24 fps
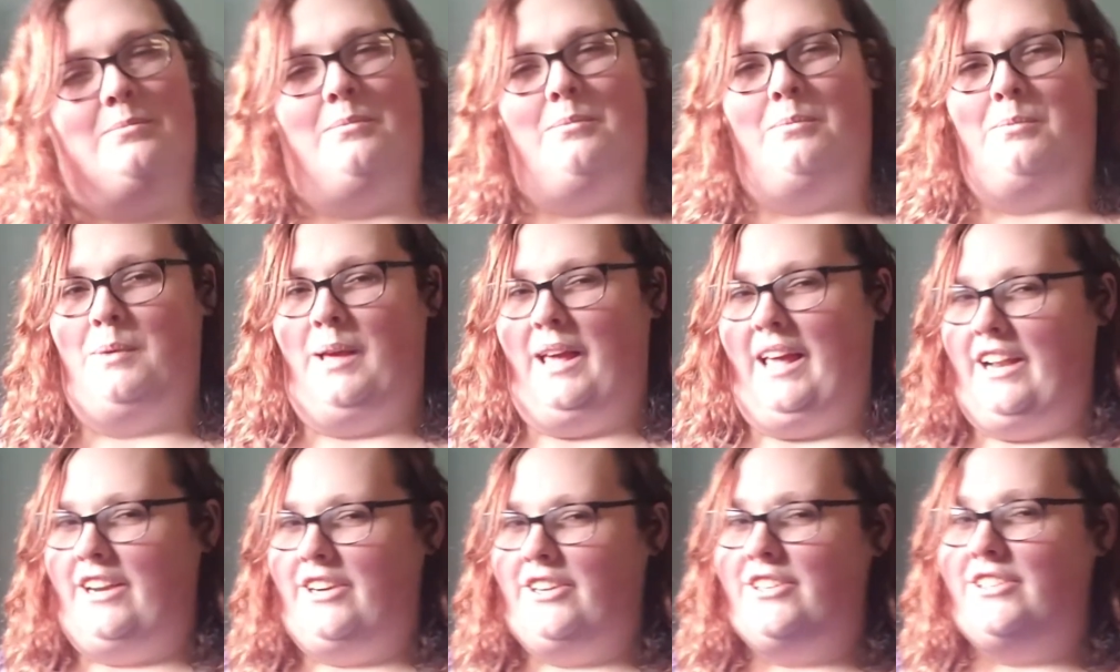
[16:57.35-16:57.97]

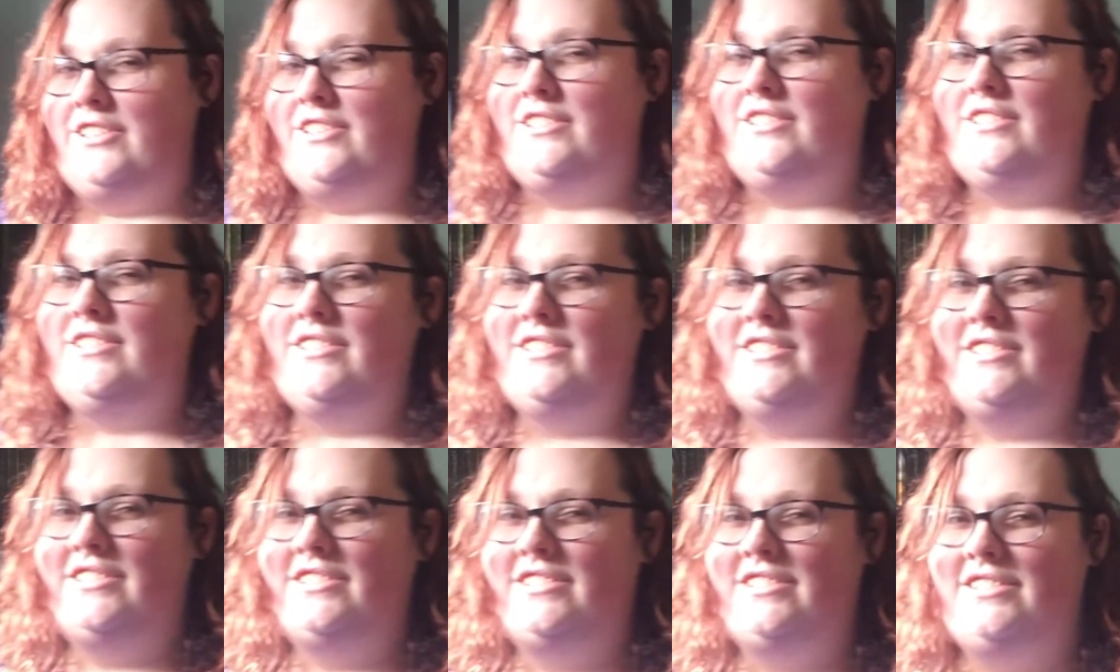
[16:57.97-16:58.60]
better
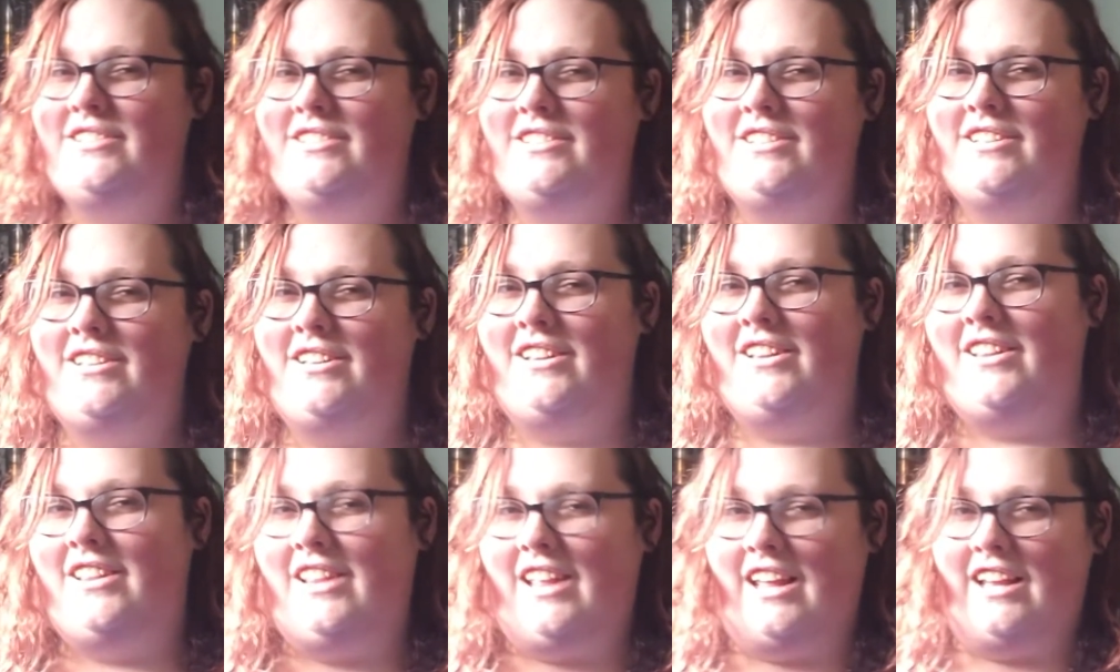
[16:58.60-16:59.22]

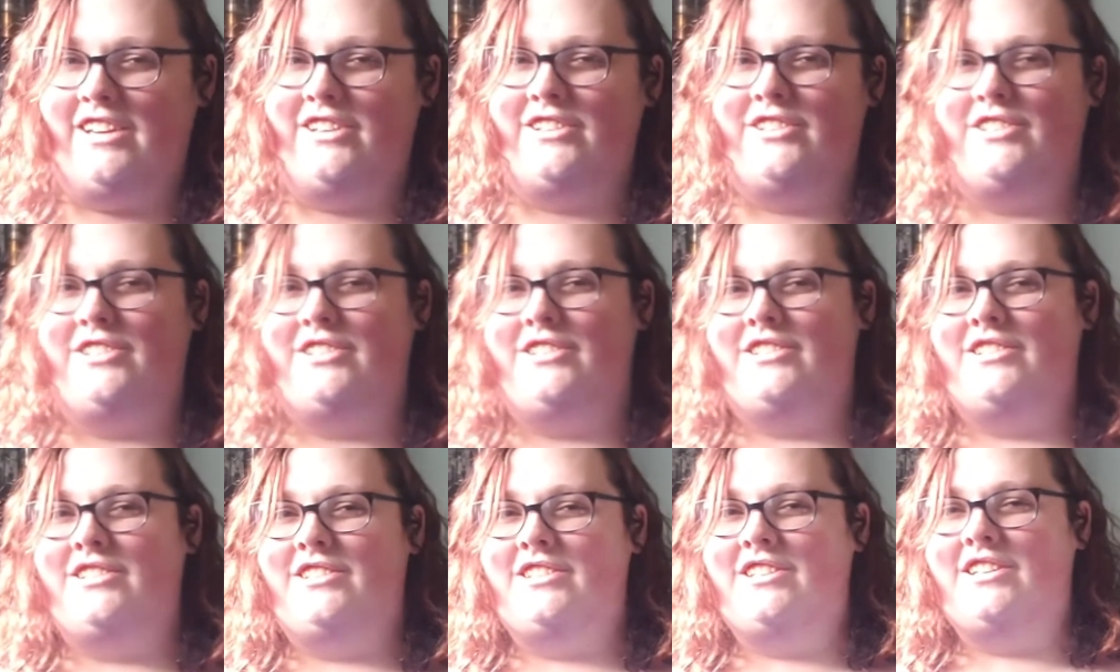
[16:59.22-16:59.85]
than
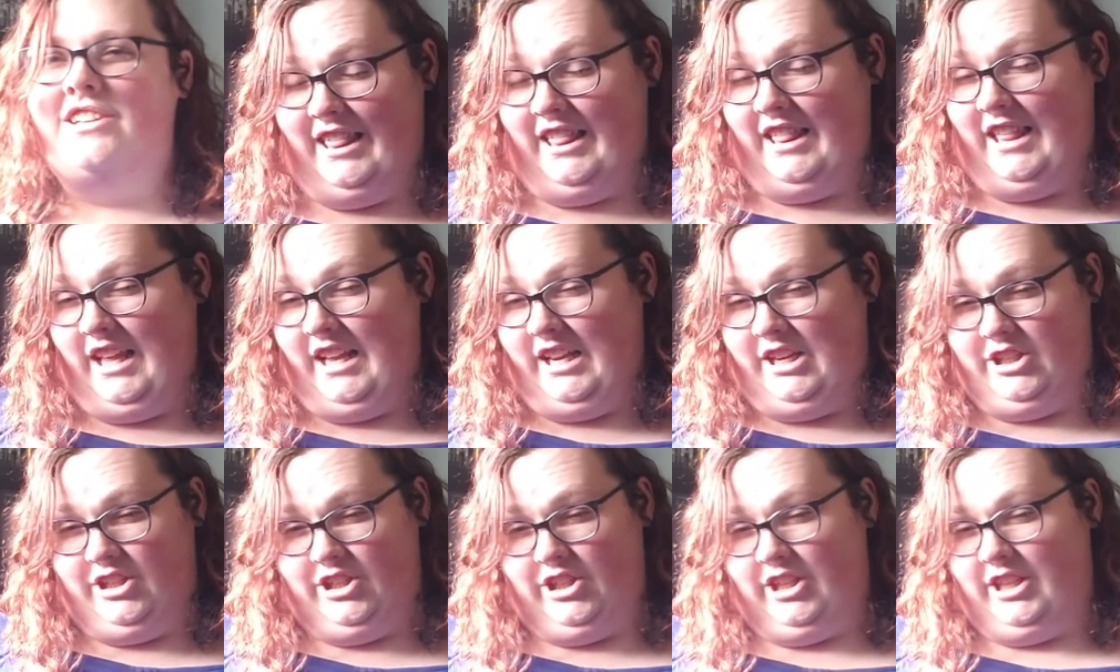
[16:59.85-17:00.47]
her
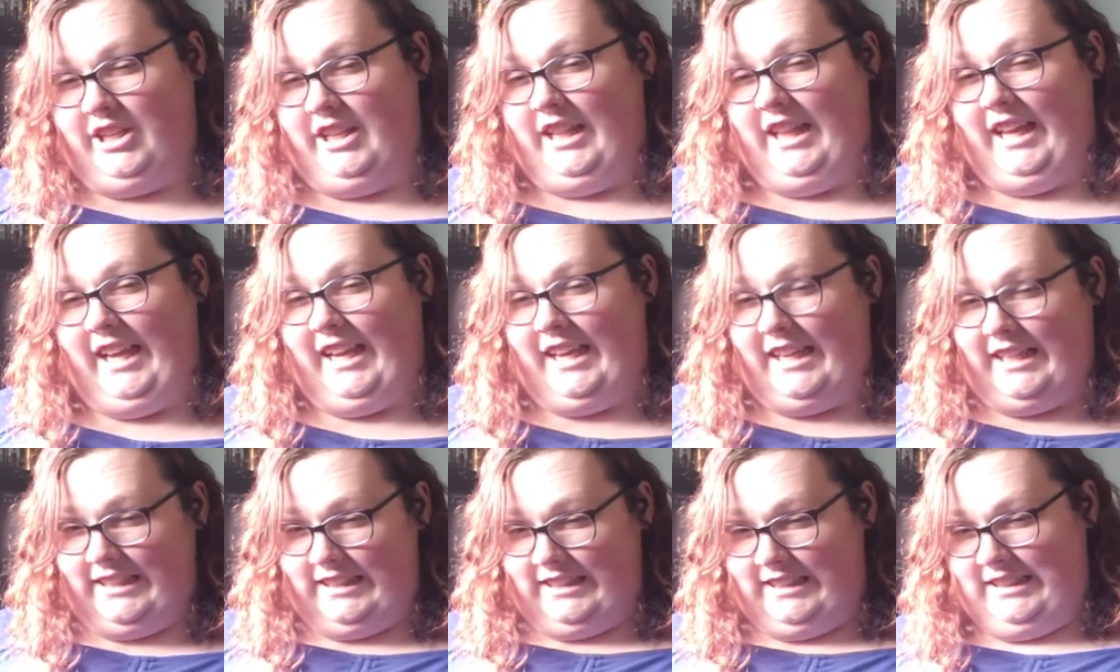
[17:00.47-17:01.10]

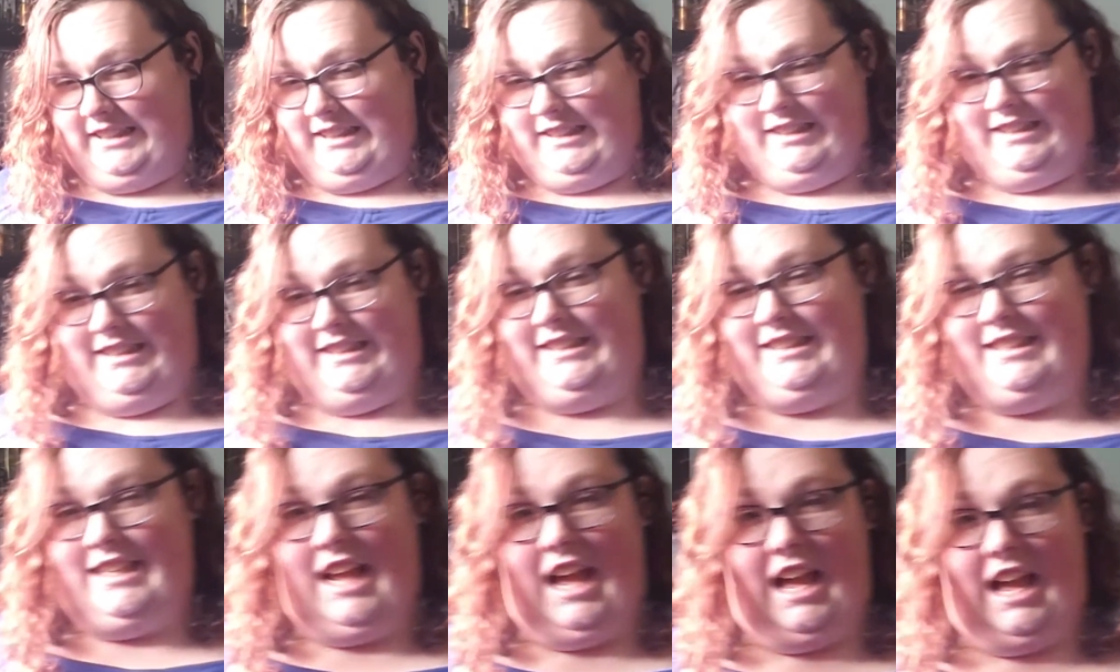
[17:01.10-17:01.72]
clan.
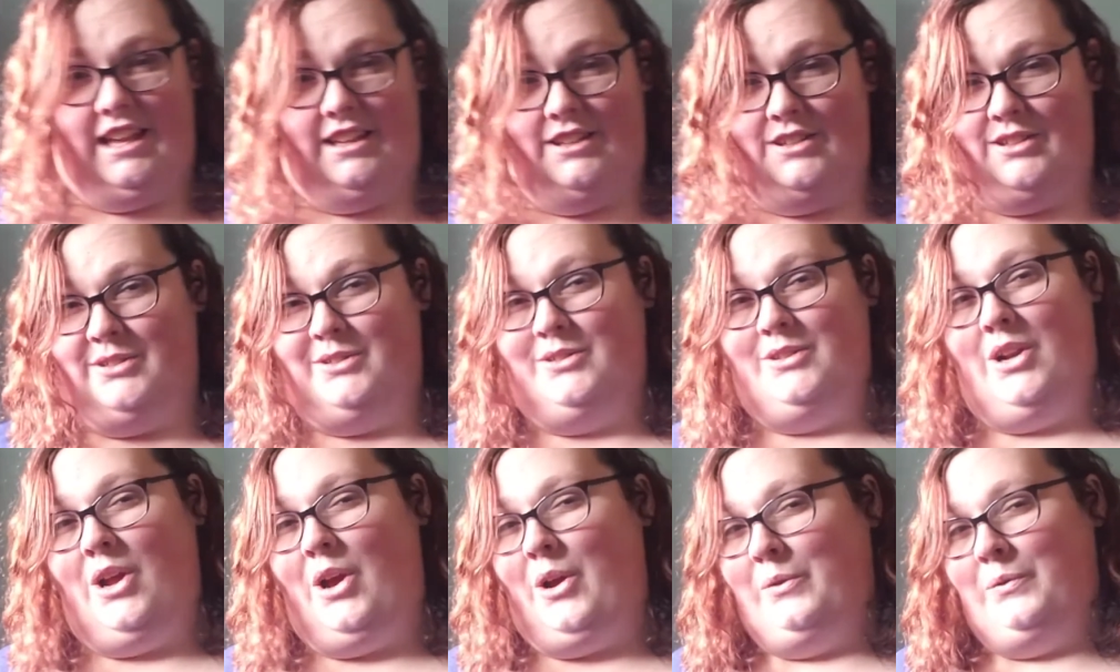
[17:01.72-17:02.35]
I
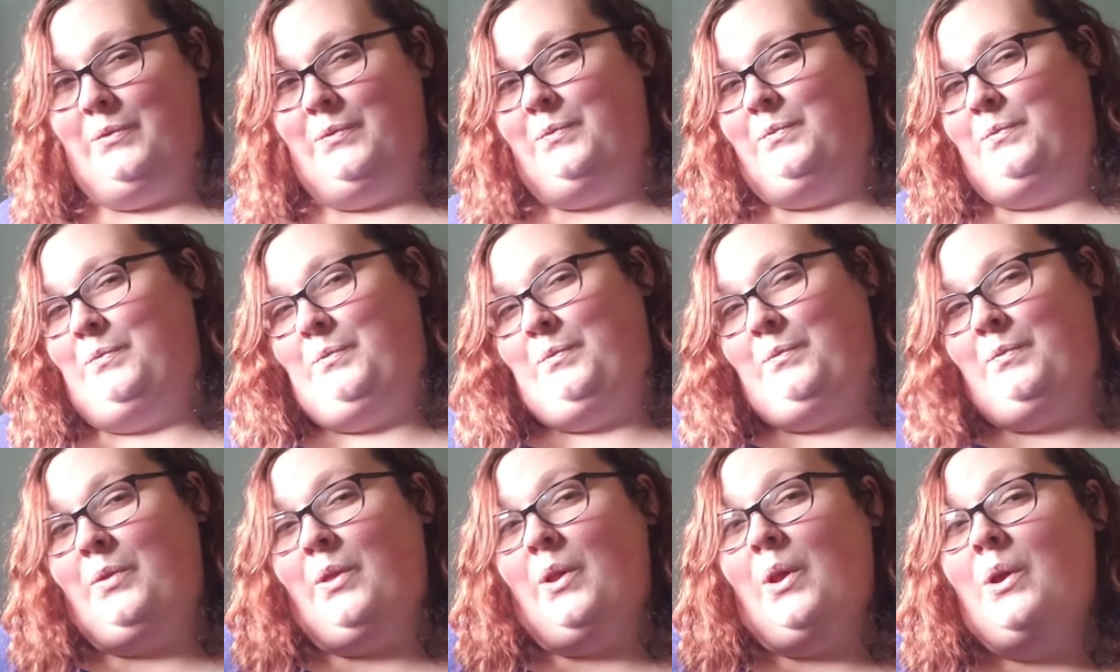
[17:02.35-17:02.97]
don't know.
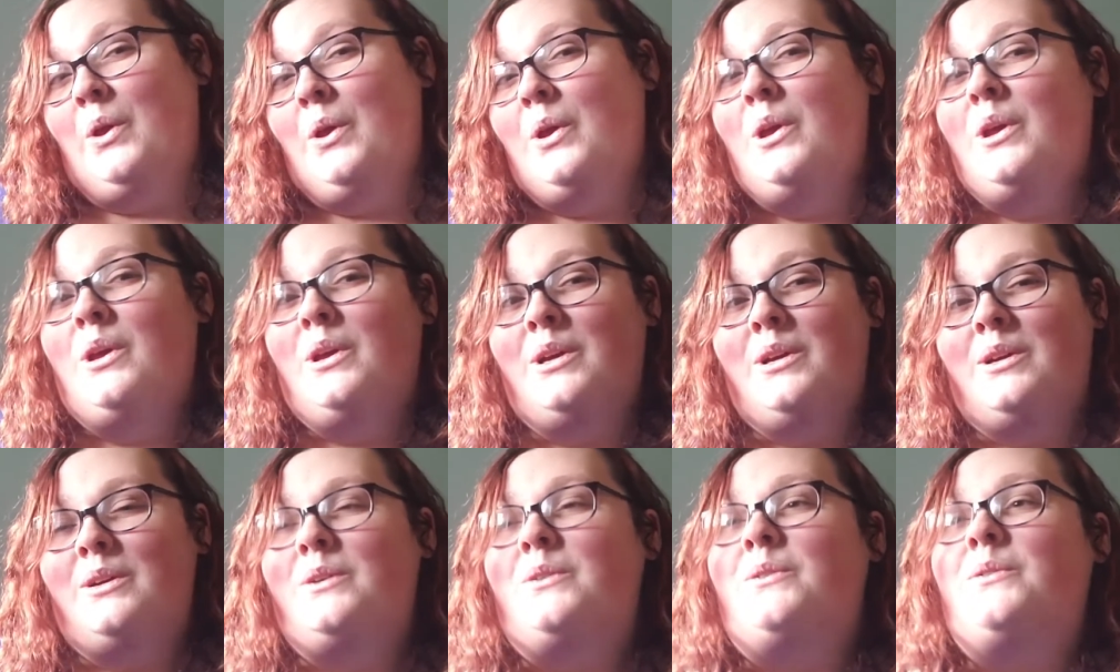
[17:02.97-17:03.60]

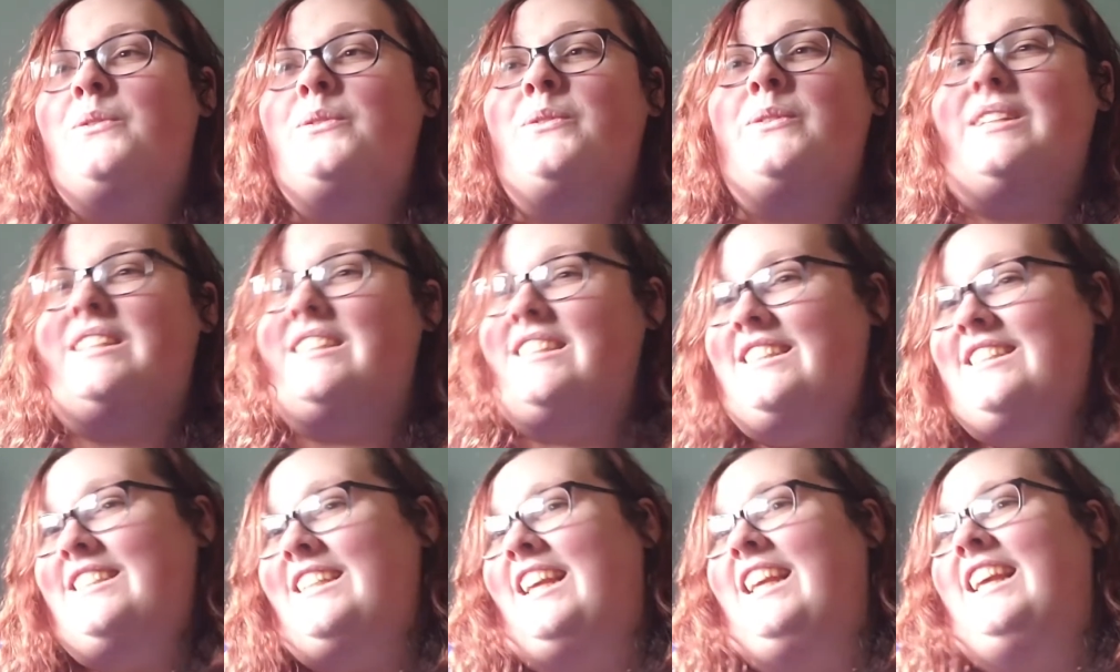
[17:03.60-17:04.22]
We'll
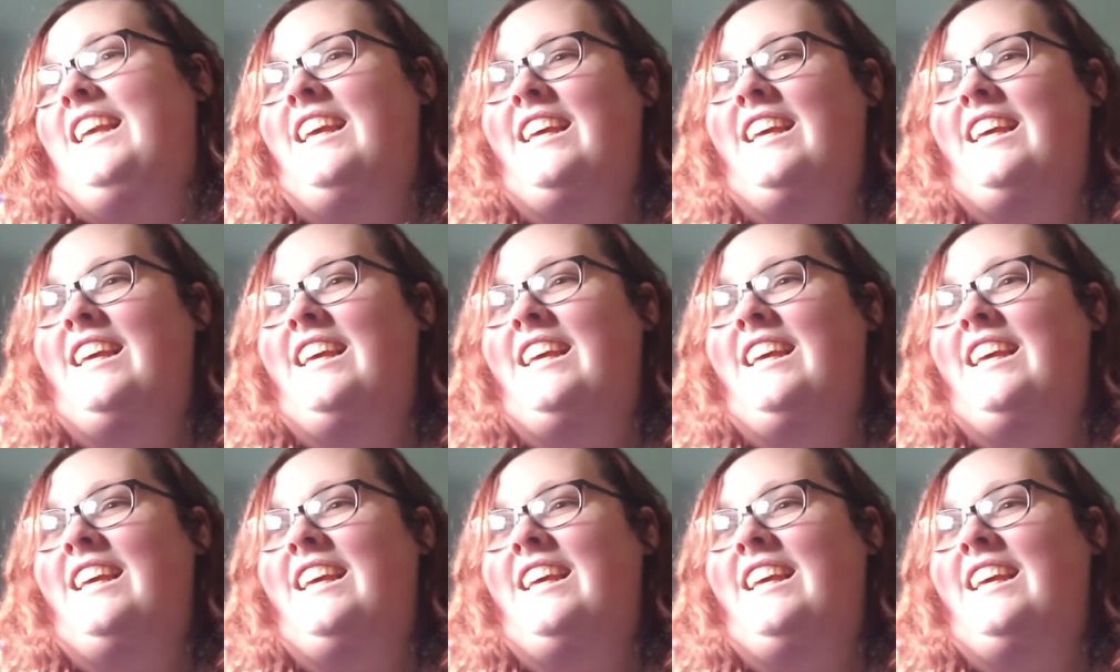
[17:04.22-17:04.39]
see.